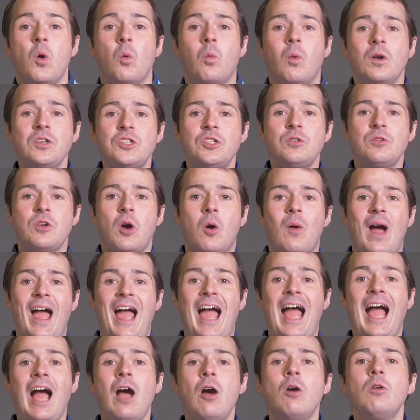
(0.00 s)
Once you know
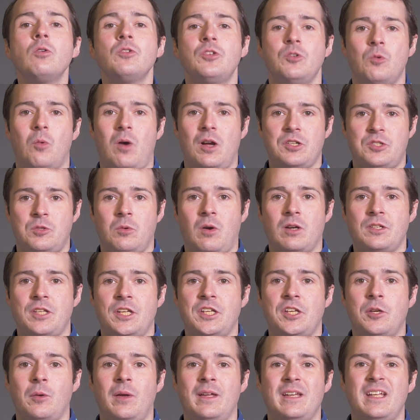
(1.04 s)
how you want to
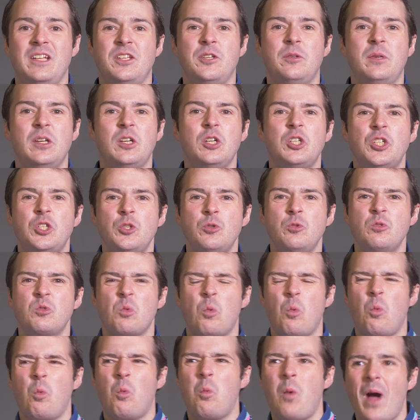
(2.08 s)
articulate it, you need to choose
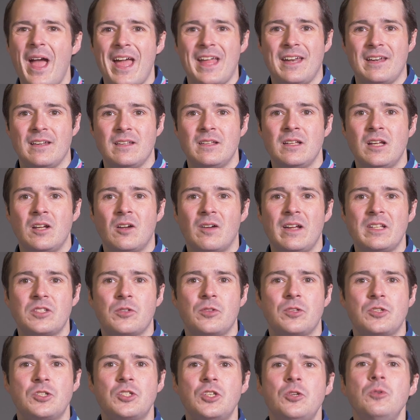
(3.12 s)
when, right?
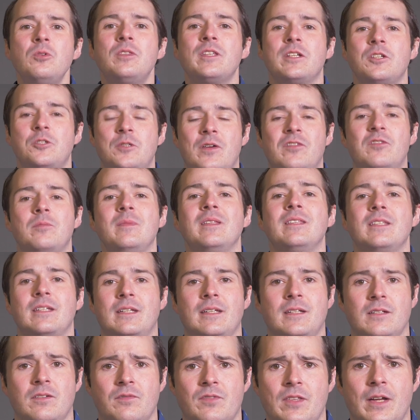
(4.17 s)
So there's two things you have to be
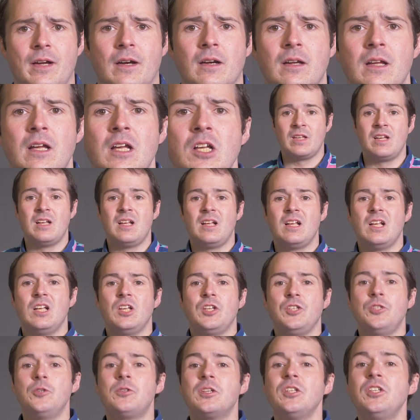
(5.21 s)
thinking of there.
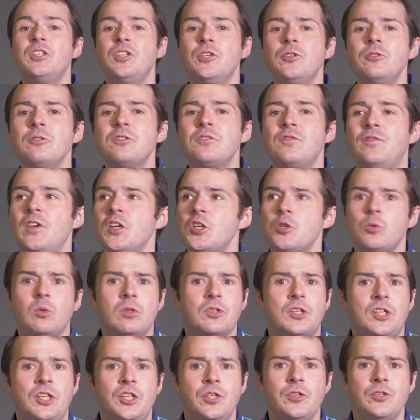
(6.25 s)
You can use
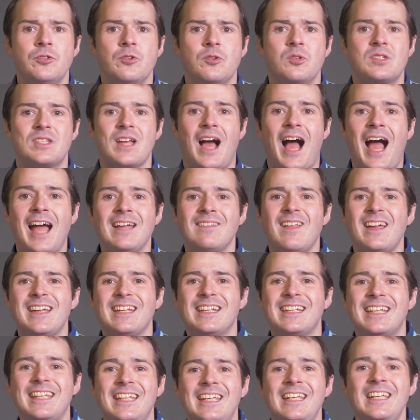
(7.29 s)
visual cues to
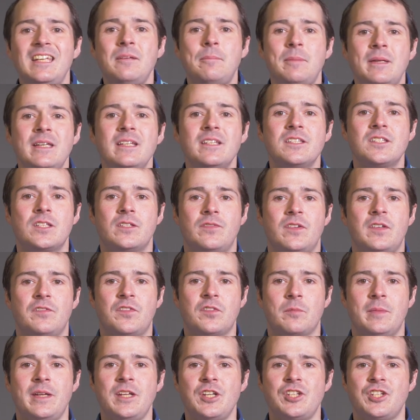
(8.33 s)
highlight key pieces of
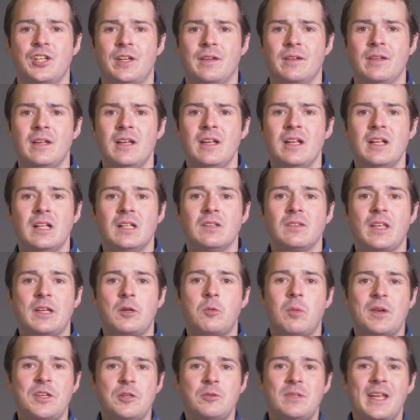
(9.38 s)
information,
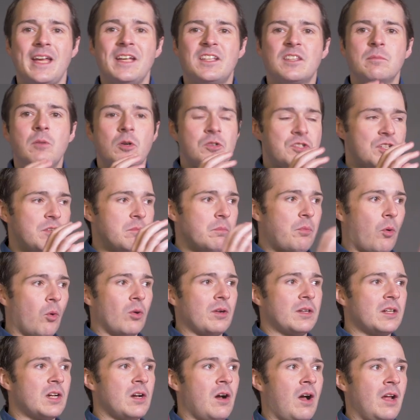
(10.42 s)
like when you take the most
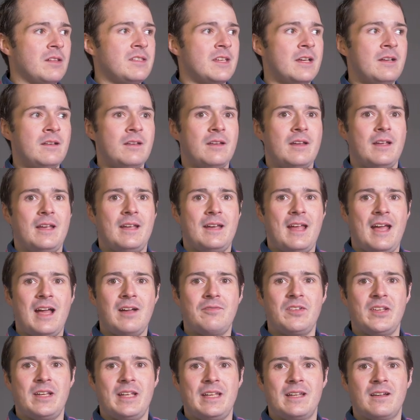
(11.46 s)
important content and
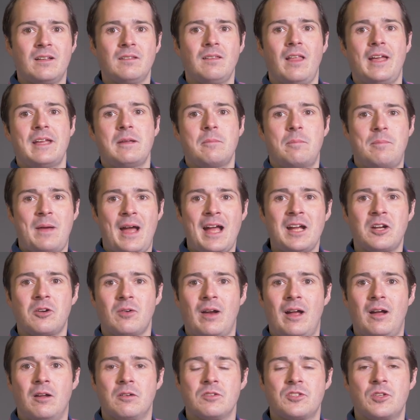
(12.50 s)
have it in a light
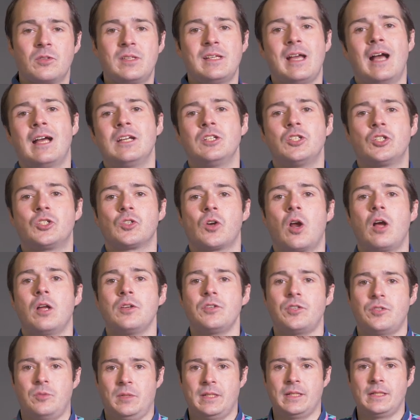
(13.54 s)
background so the eye is
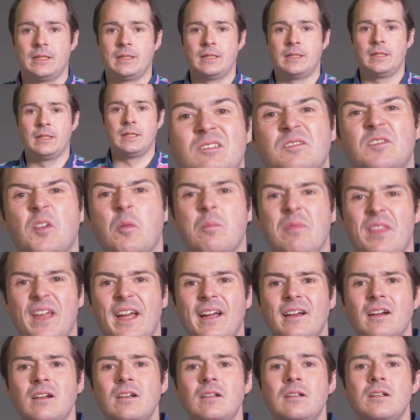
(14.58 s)
drawn to it. From
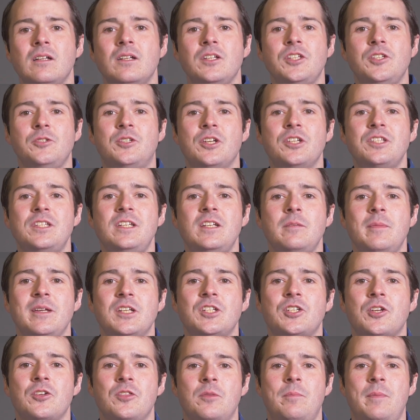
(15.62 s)
there, you just need to
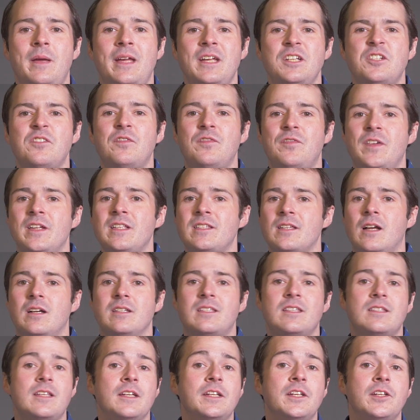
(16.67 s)
make sure the page fits a
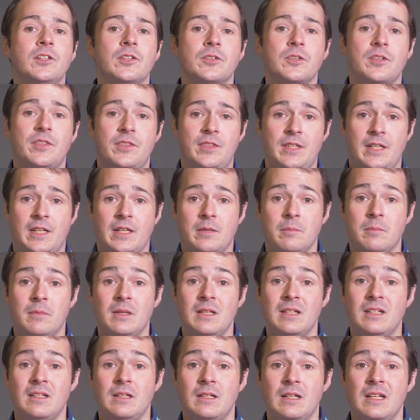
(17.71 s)
singular theme.
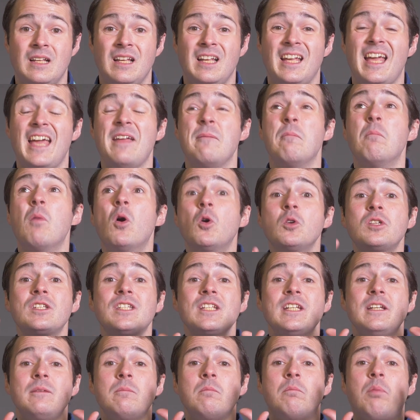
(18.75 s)
And
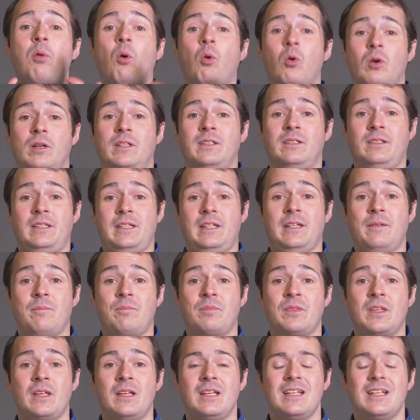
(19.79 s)
most importantly,
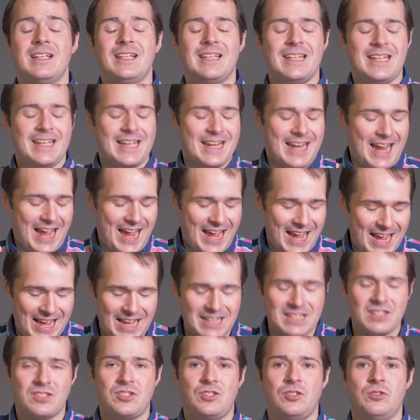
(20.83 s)
it
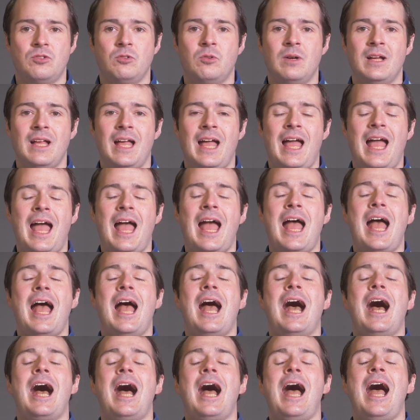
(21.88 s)
has to,
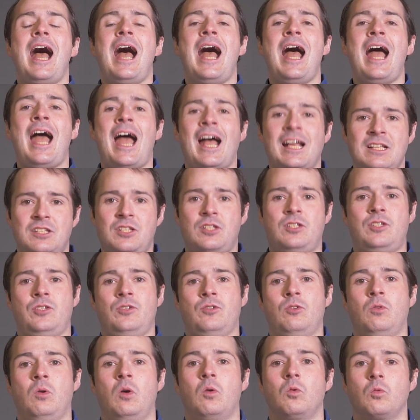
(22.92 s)
has
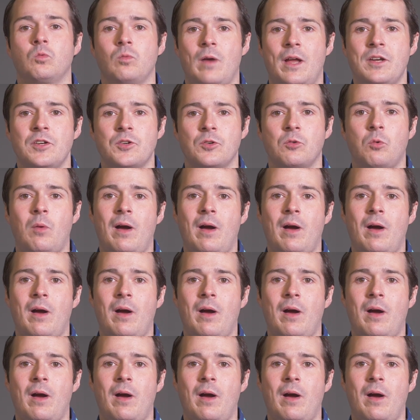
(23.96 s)
to render